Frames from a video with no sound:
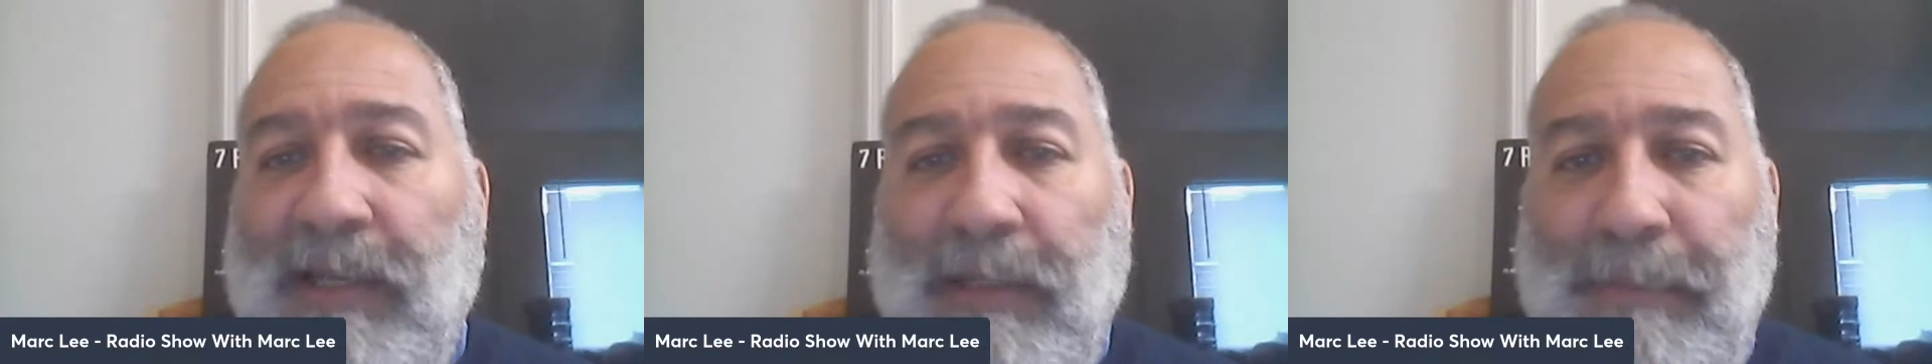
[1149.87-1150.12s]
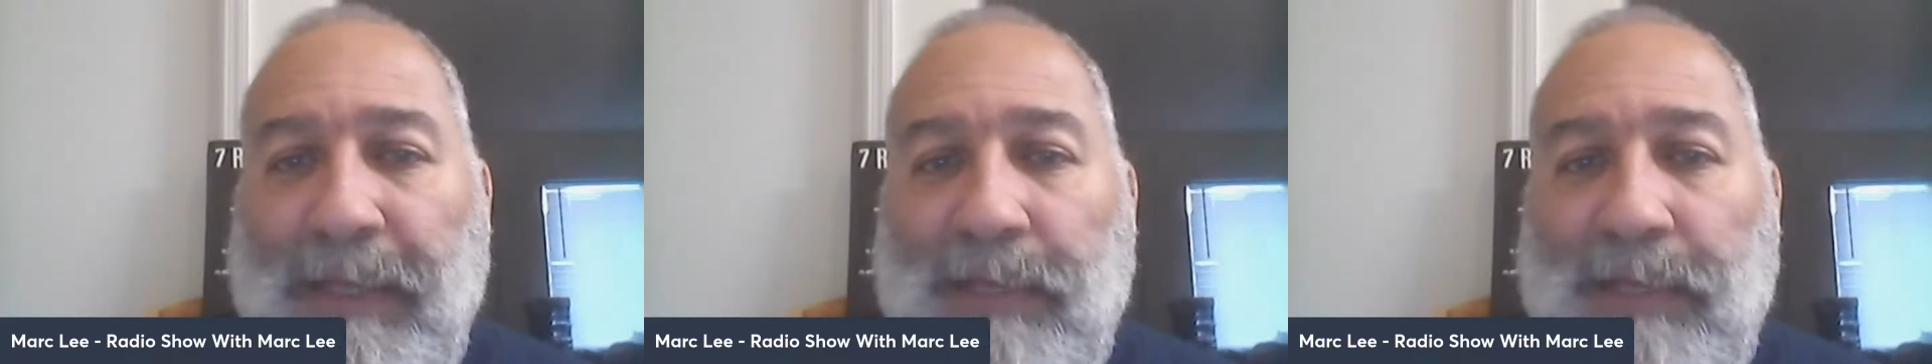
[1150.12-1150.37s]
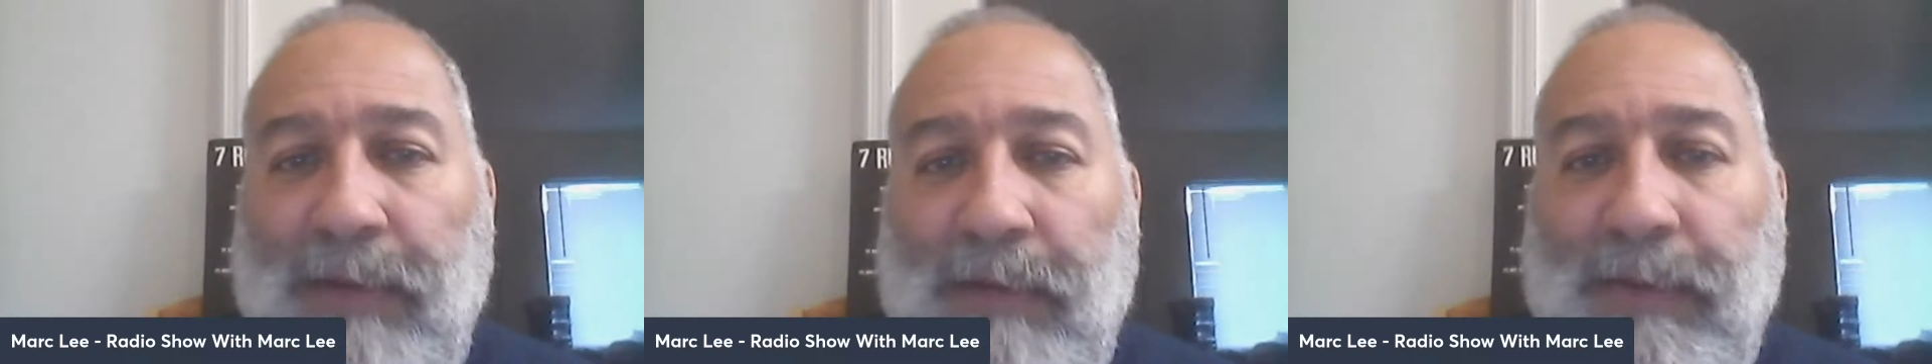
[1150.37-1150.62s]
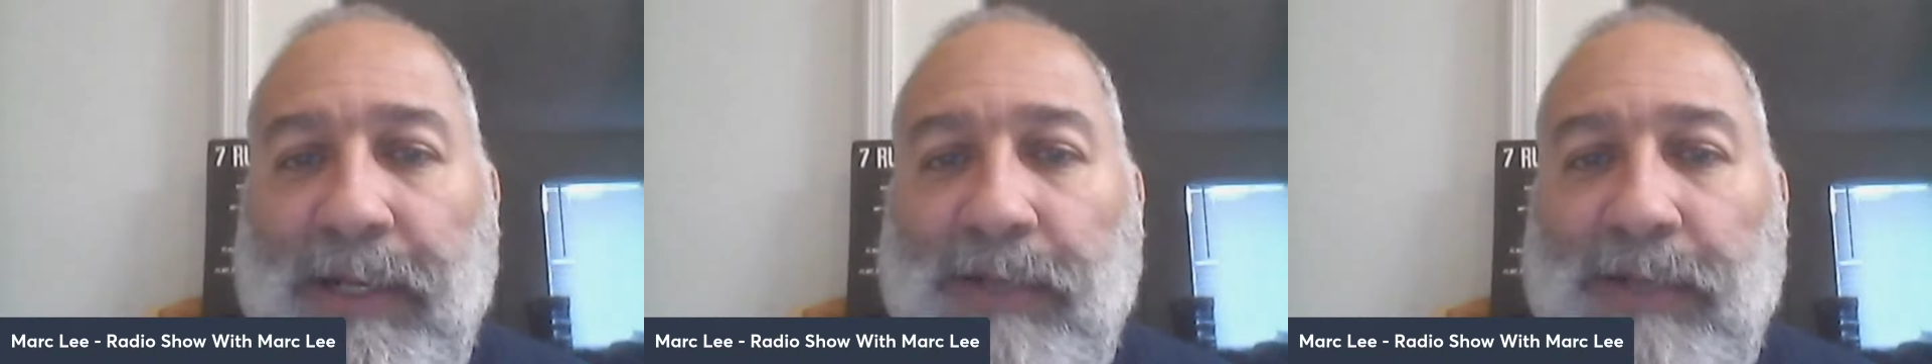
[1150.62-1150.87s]
The Big 12
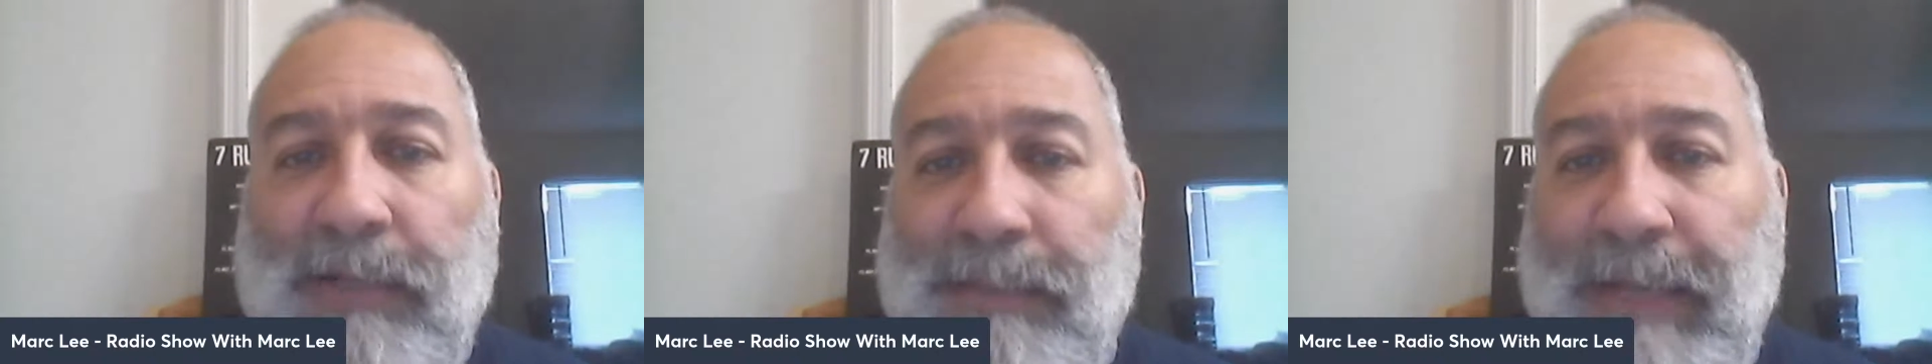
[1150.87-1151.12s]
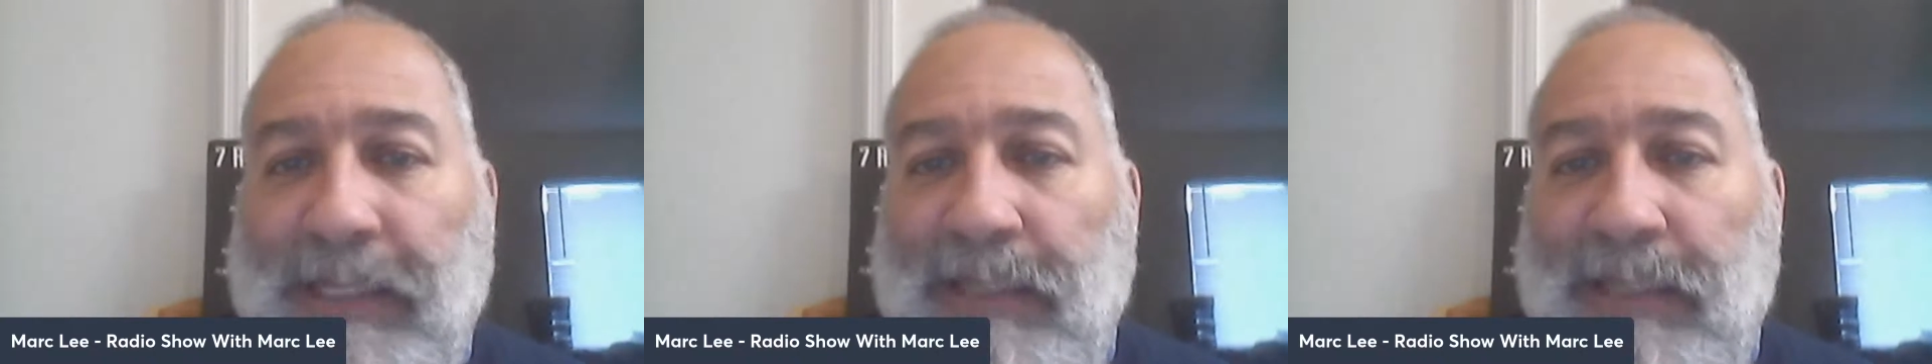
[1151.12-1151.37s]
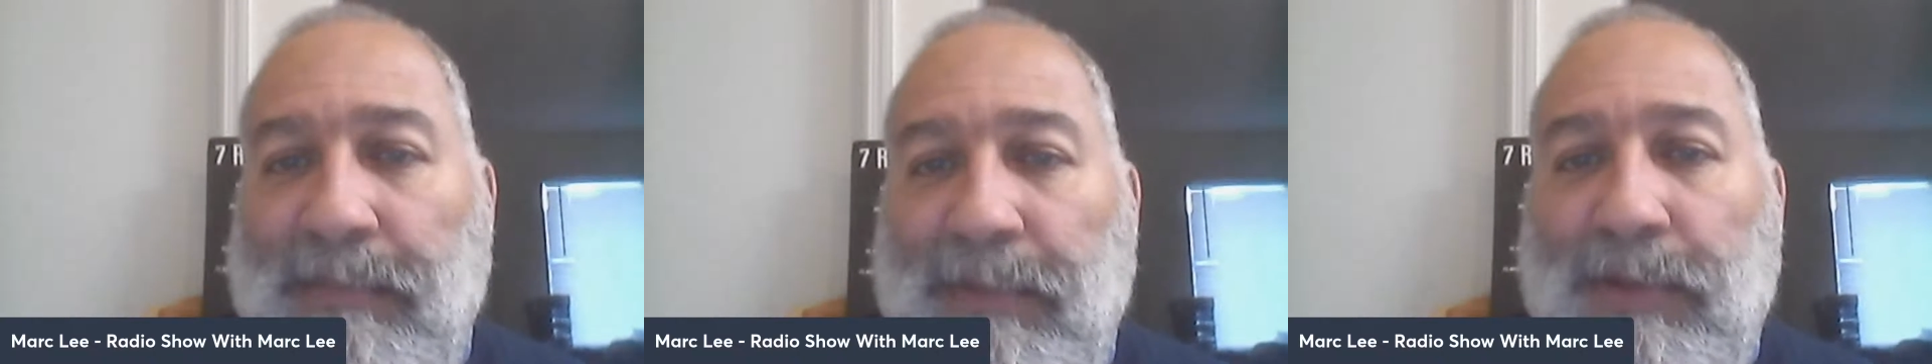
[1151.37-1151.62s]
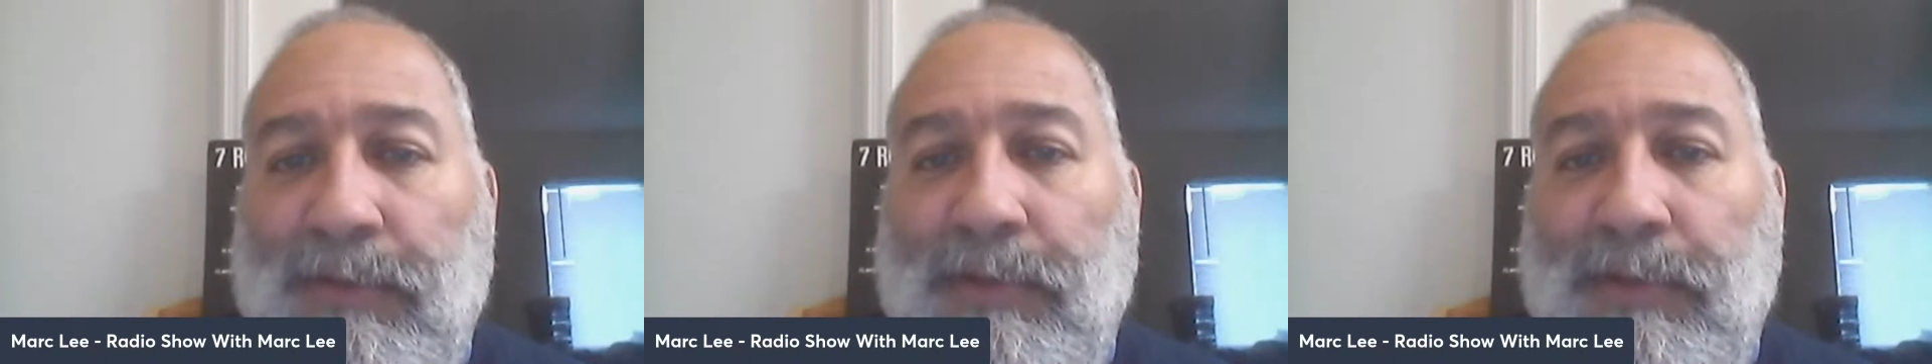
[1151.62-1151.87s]
went into expansion
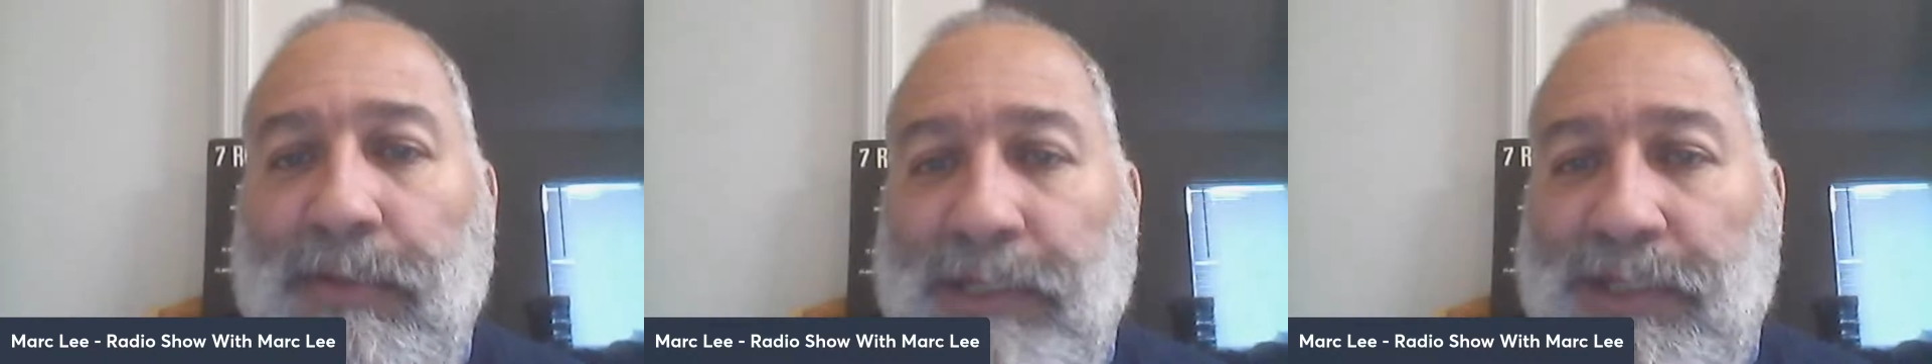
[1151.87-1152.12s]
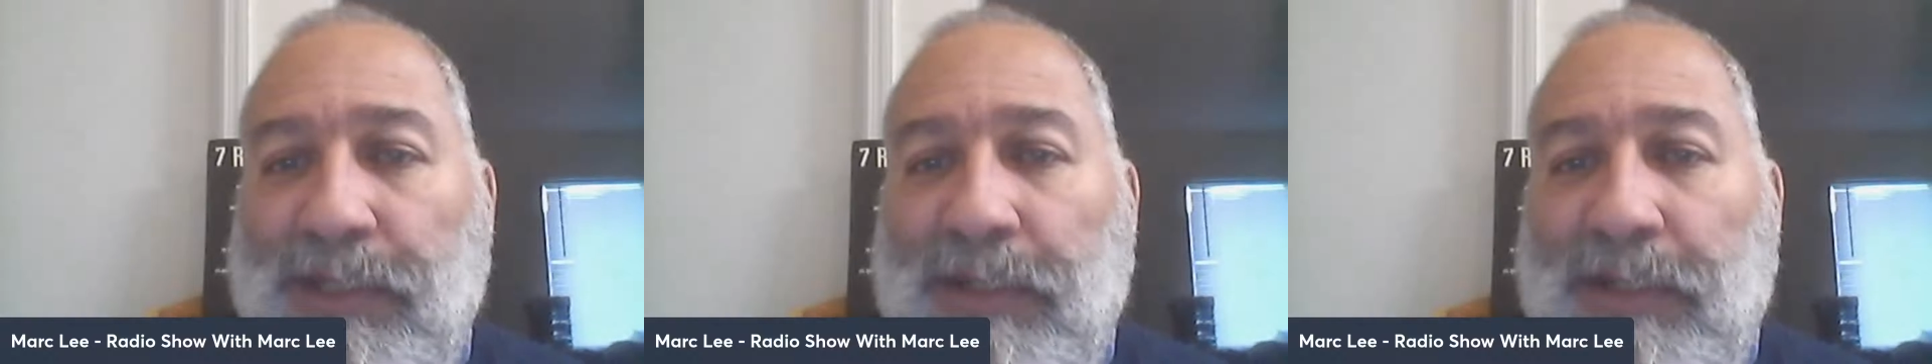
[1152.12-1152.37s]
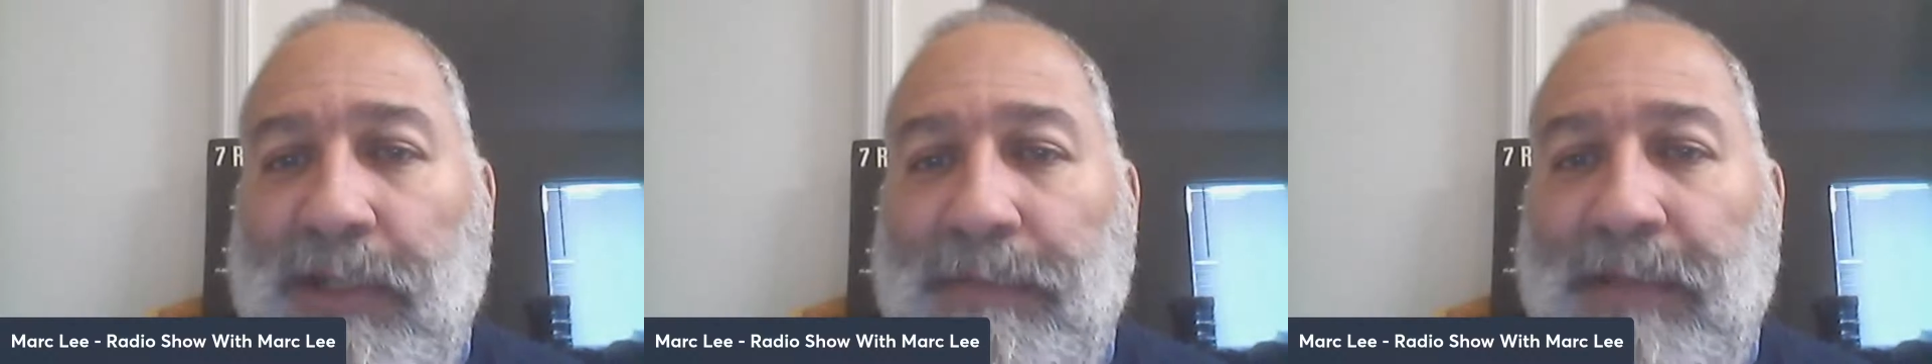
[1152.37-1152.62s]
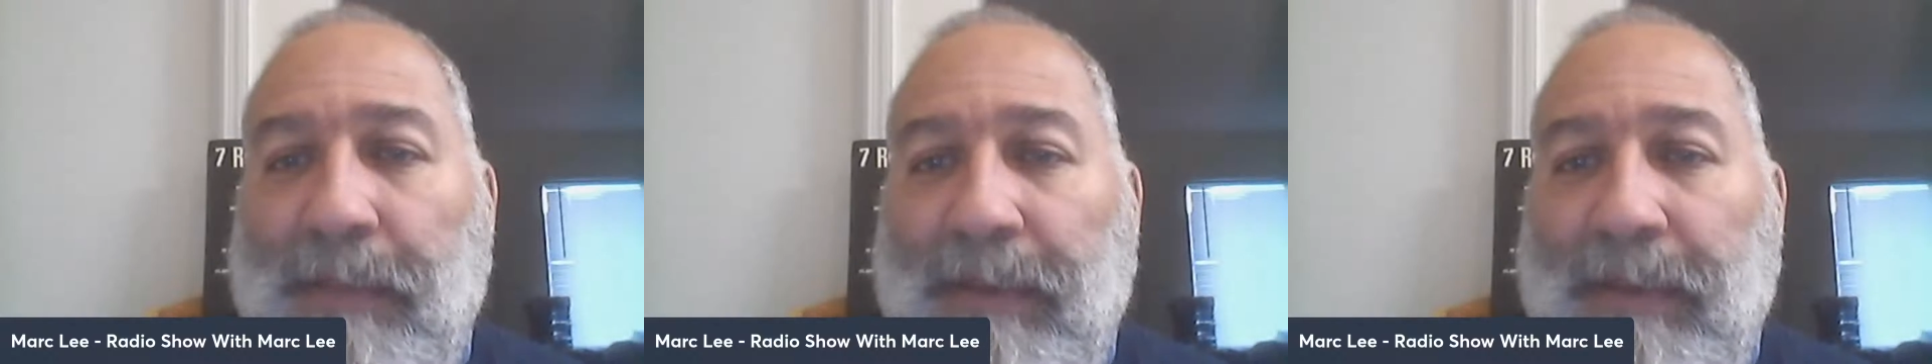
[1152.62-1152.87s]
mode, which shook
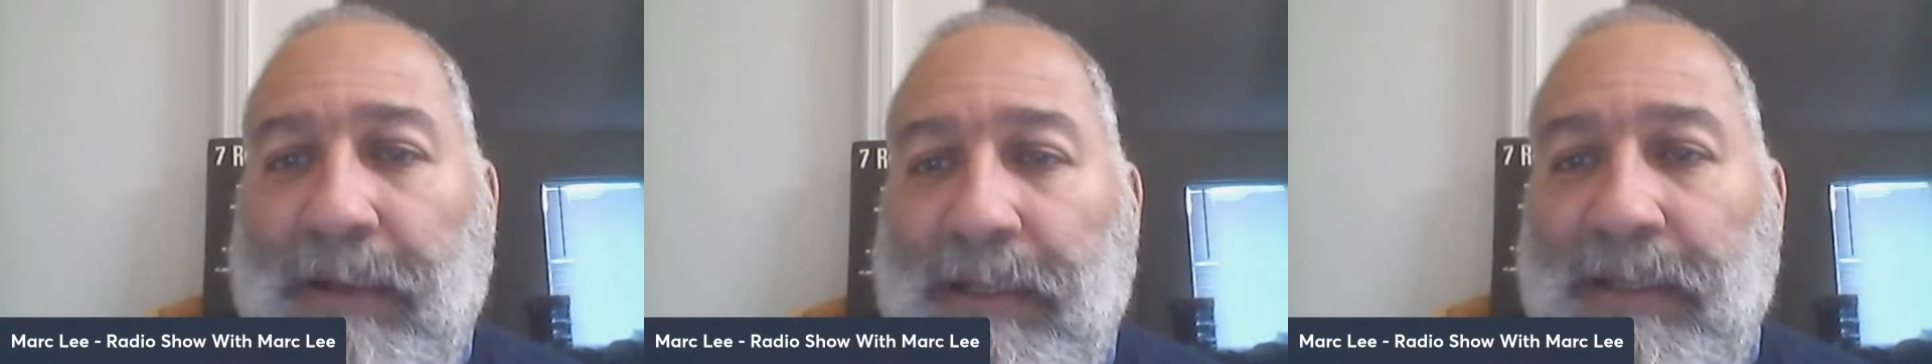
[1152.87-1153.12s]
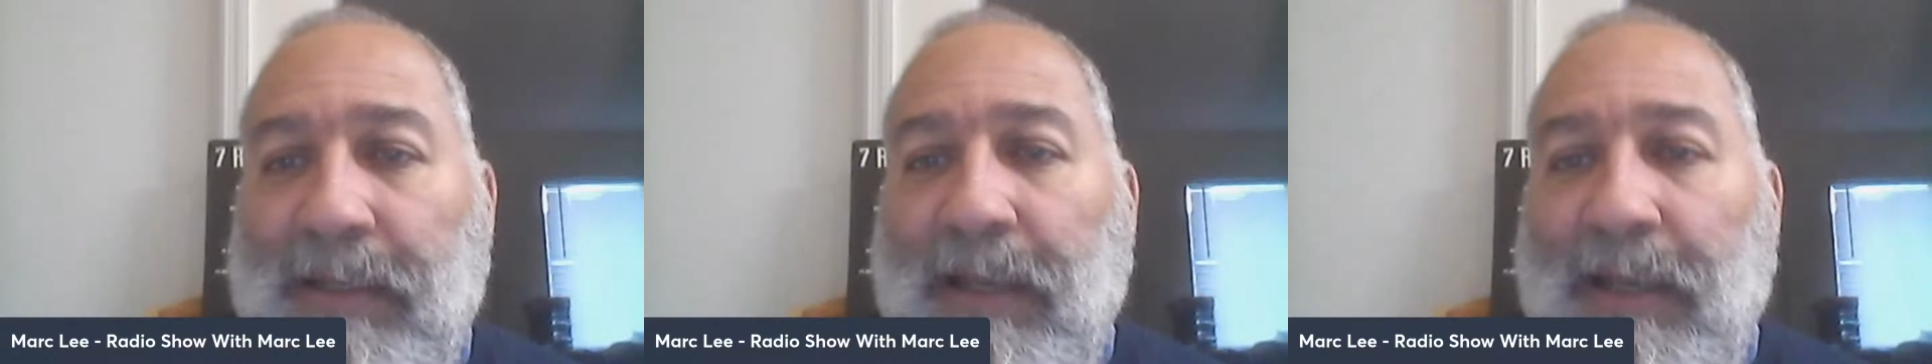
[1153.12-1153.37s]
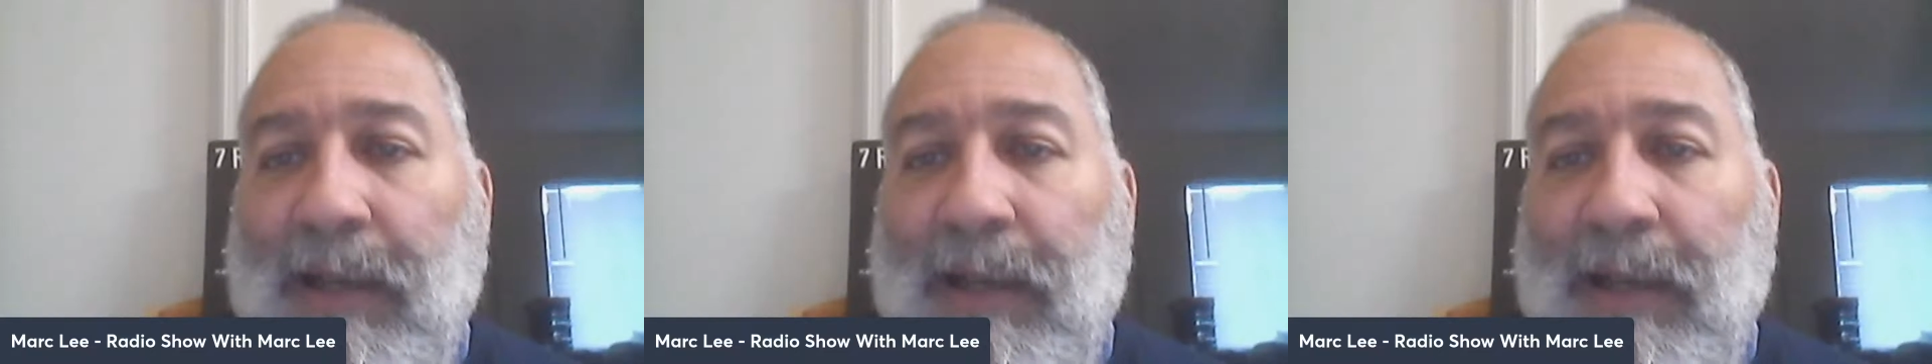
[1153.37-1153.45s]
up the American,